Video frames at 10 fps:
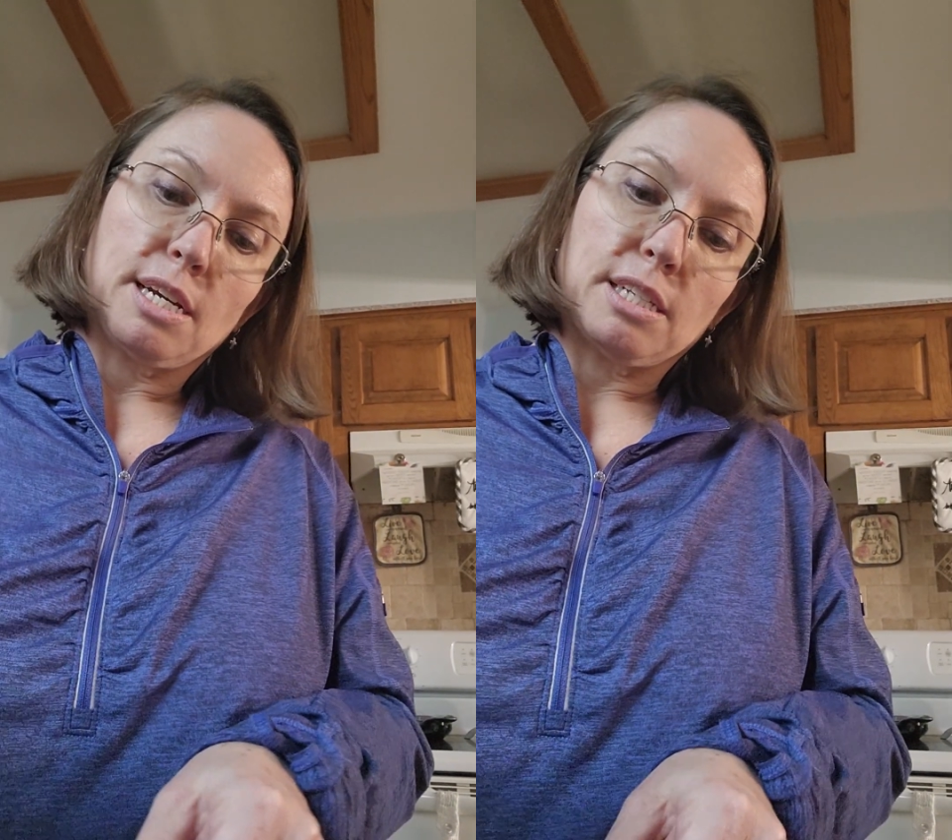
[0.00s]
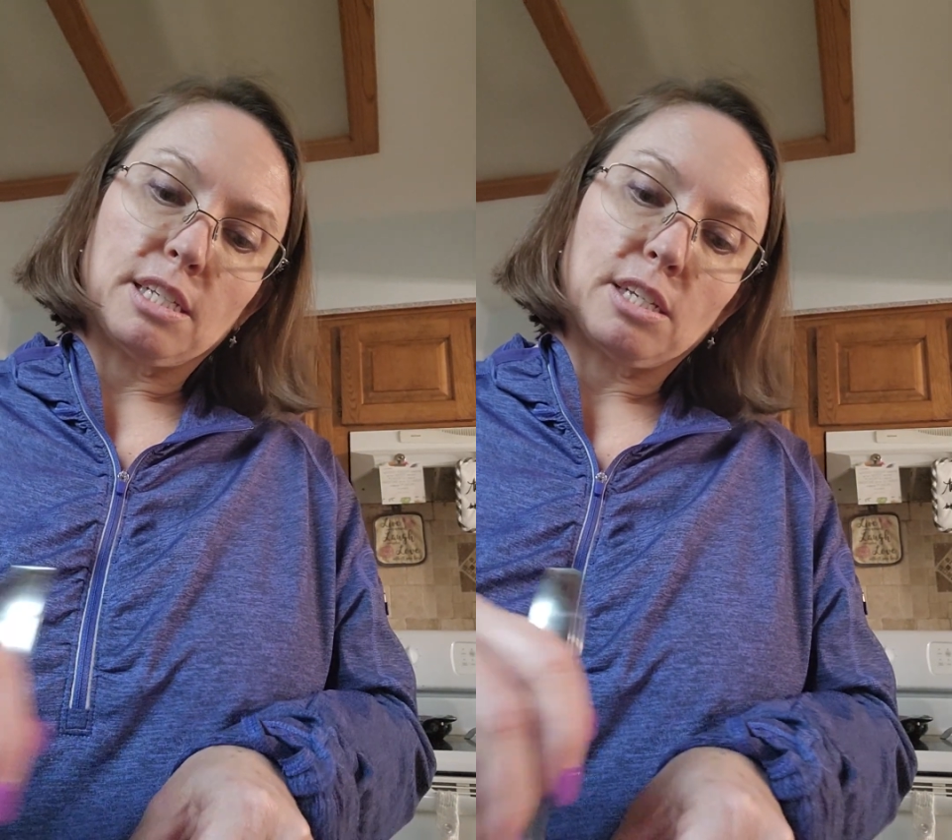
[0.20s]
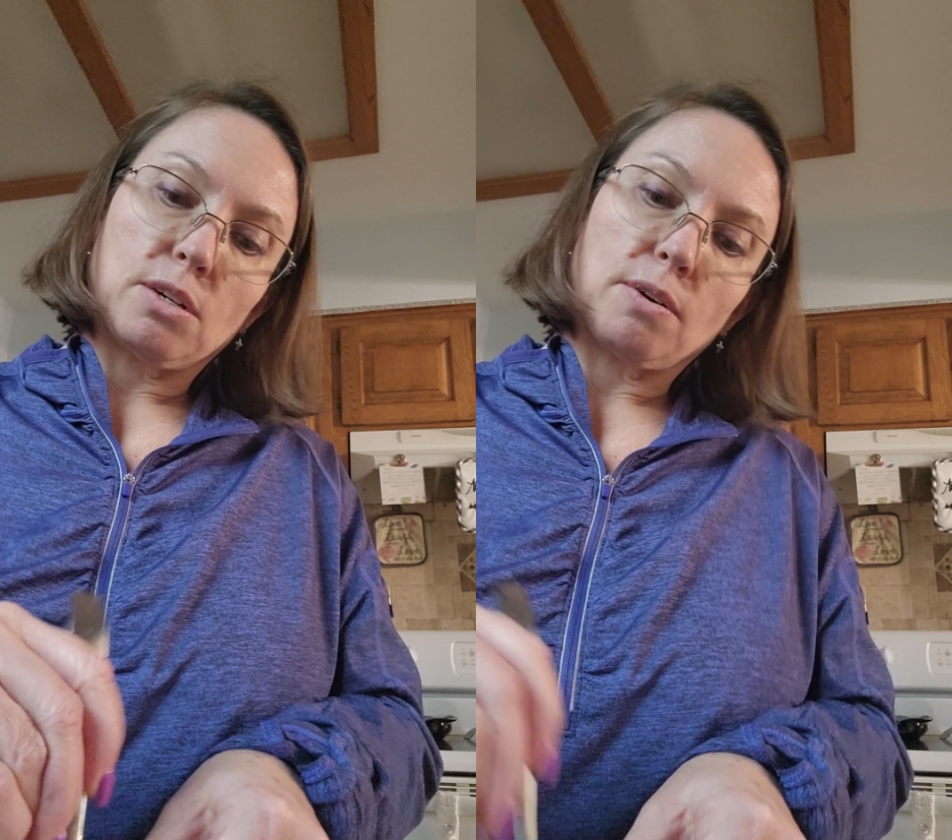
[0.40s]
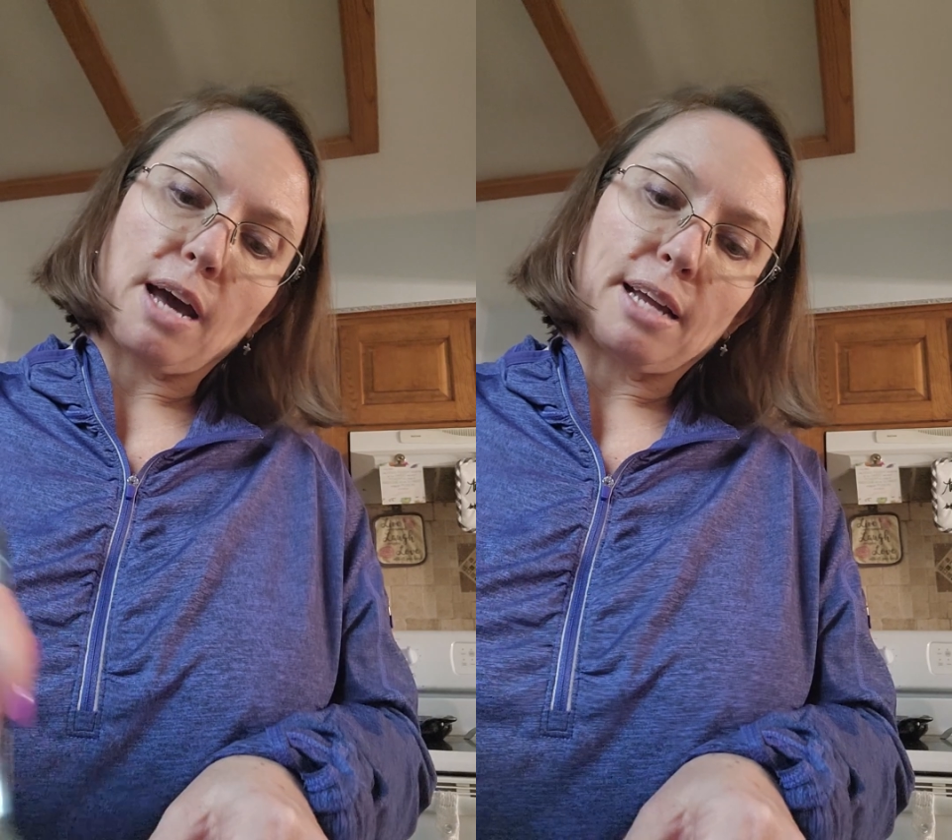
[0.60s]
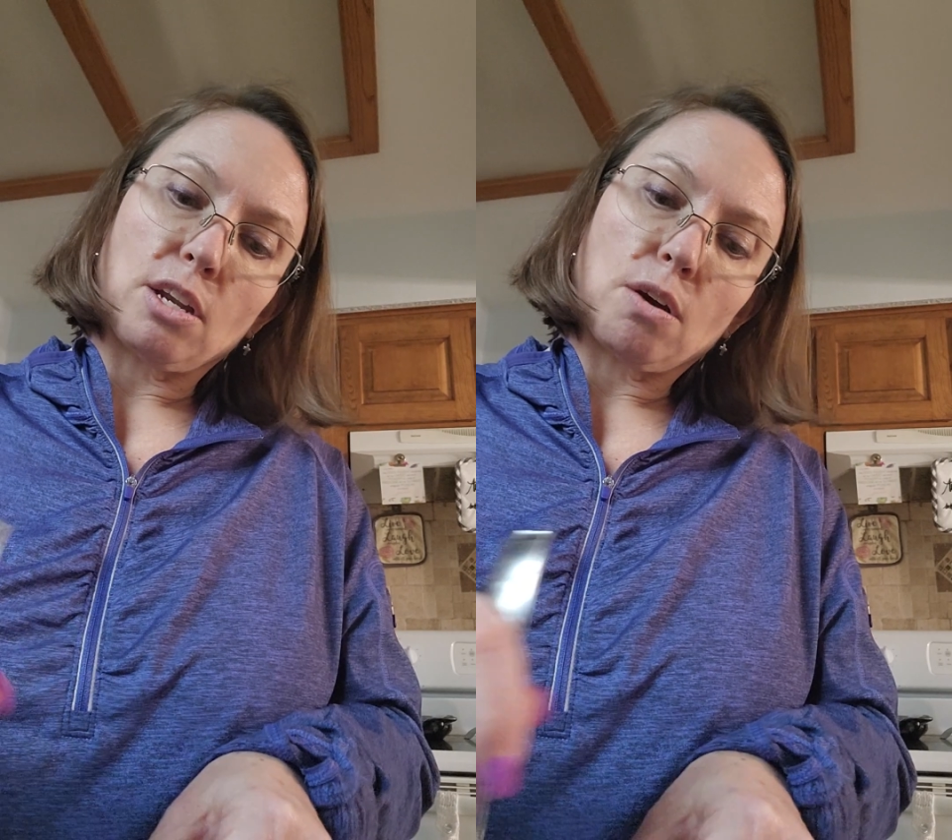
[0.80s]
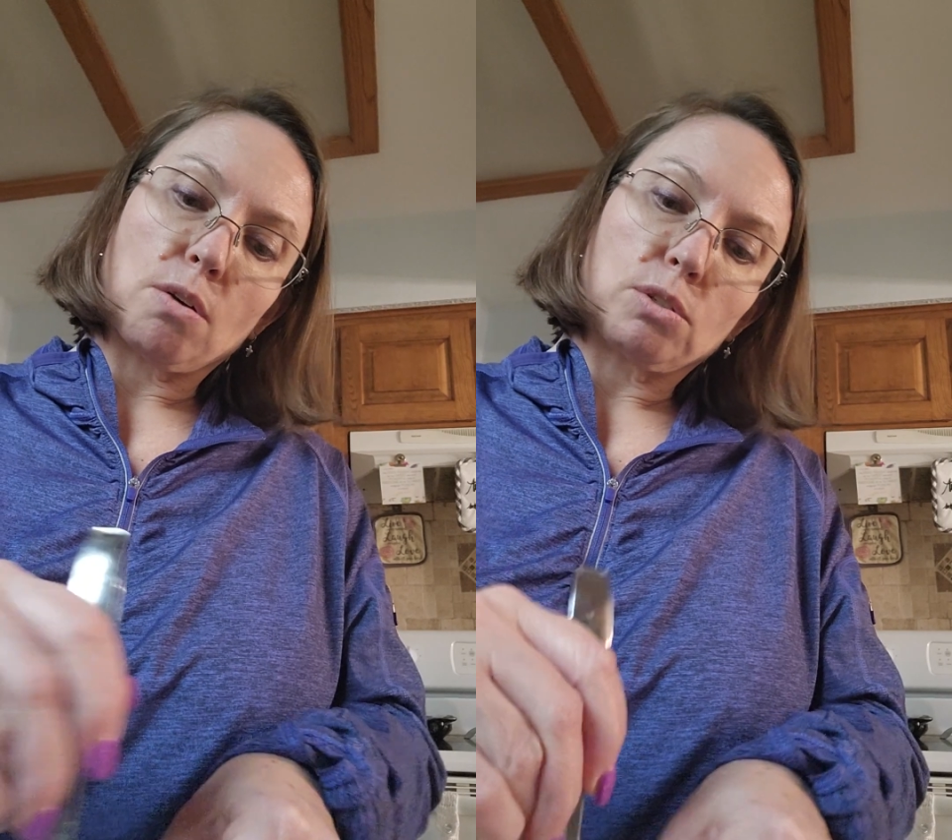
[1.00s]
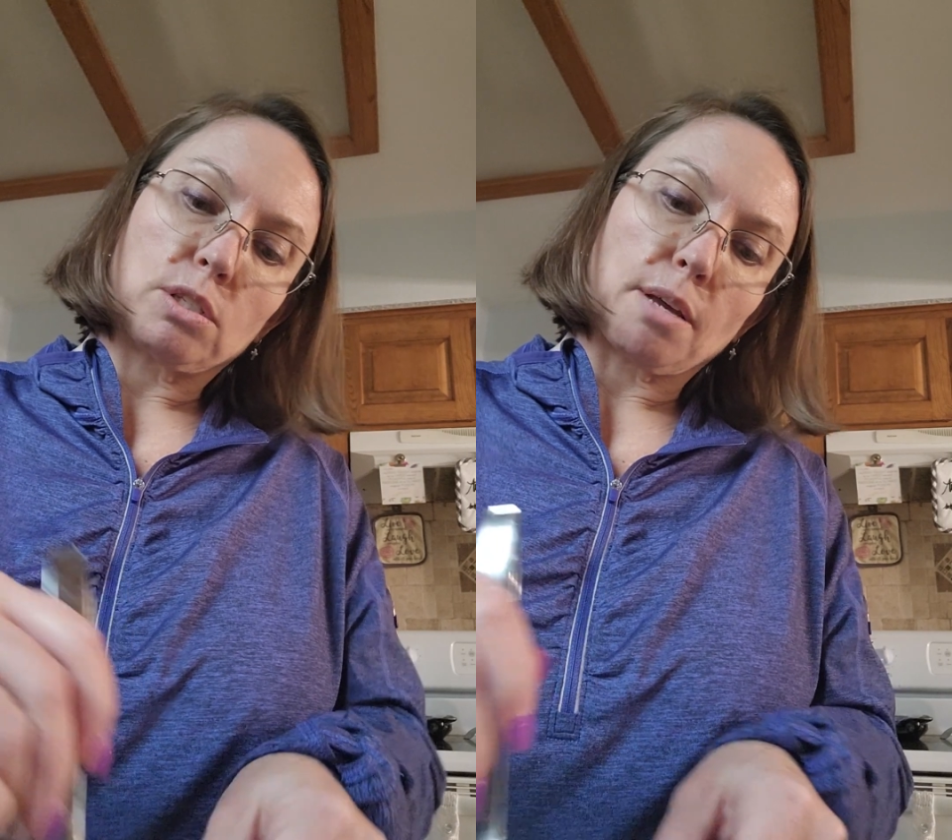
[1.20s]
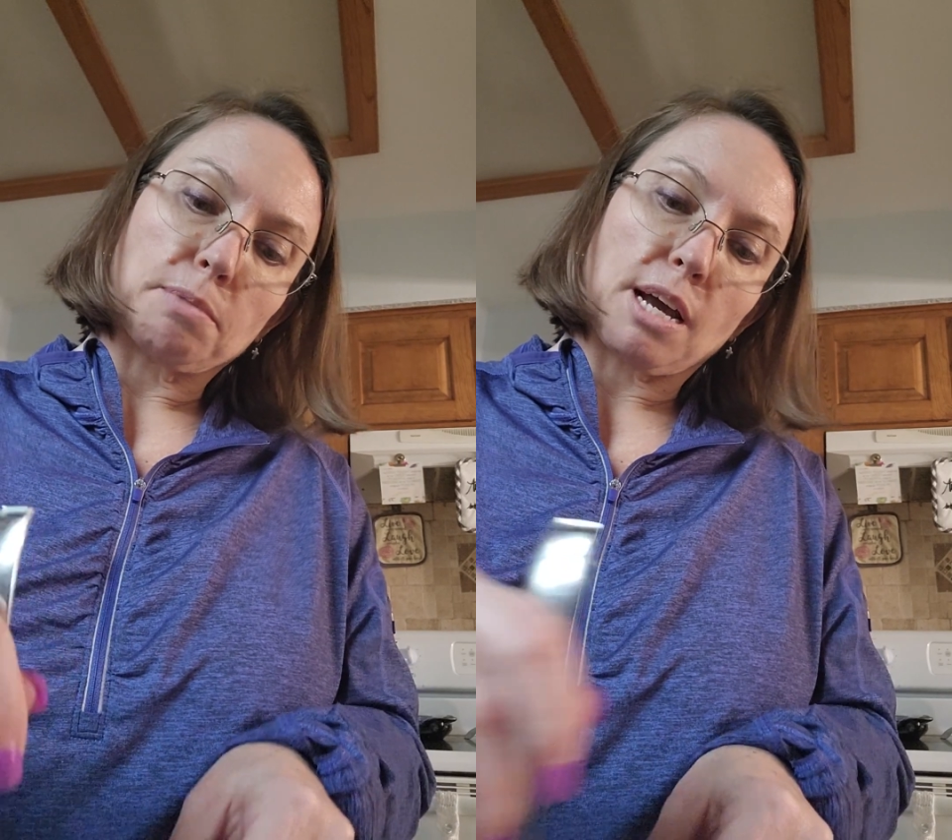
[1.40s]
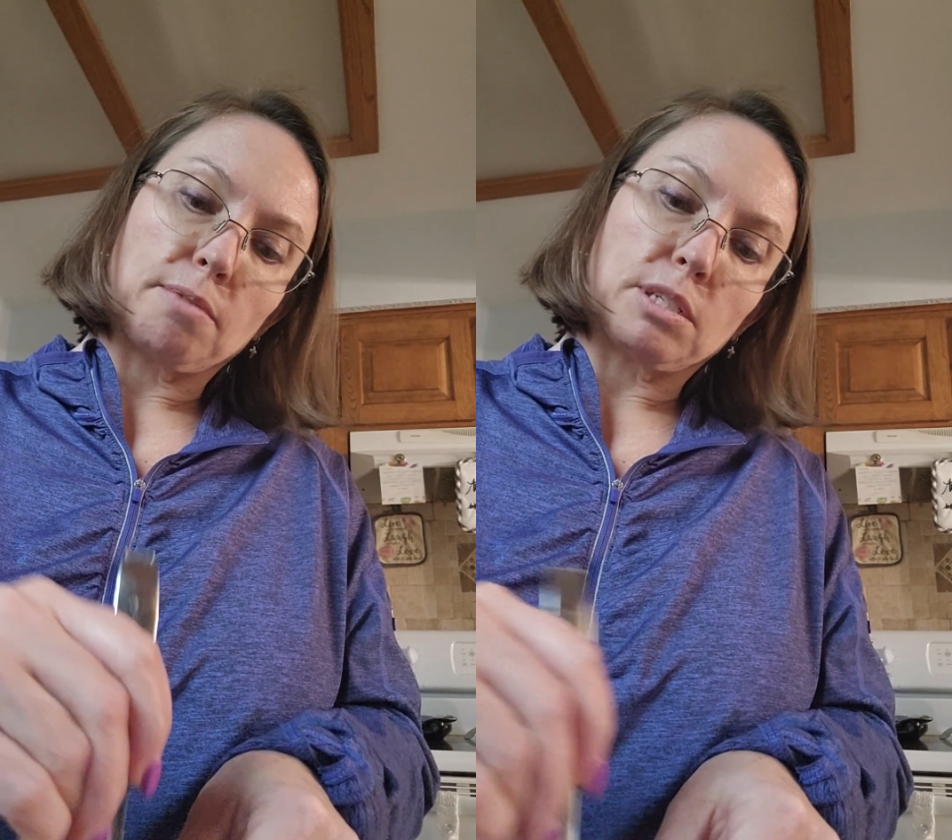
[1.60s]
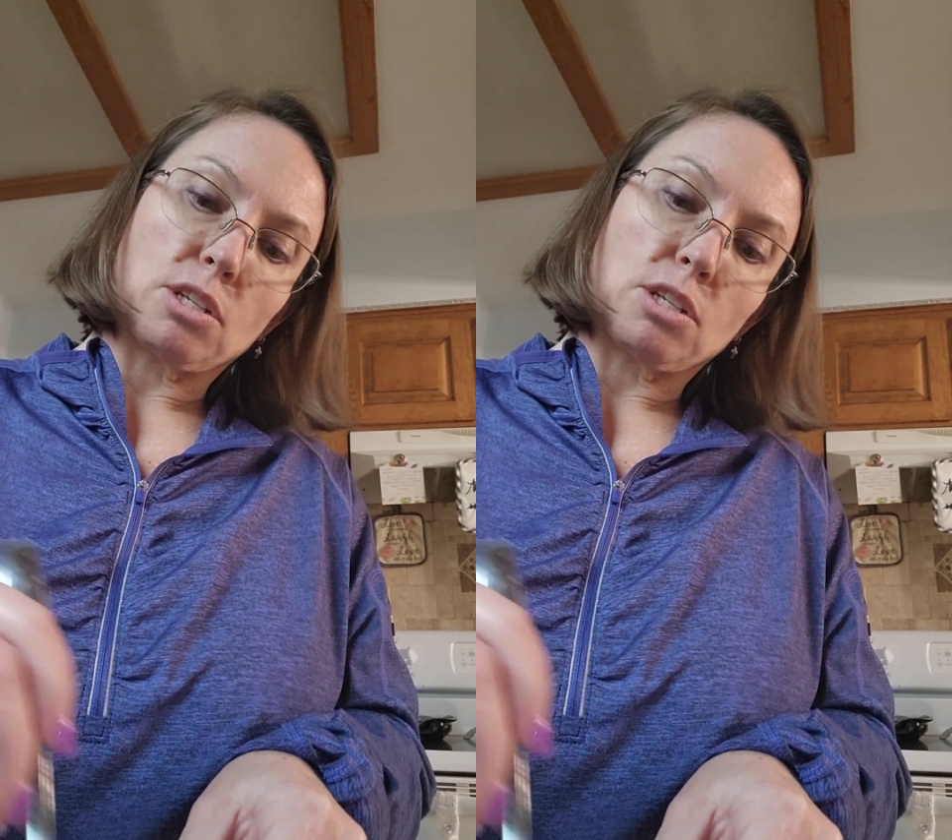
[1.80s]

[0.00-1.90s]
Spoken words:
And so I know sometimes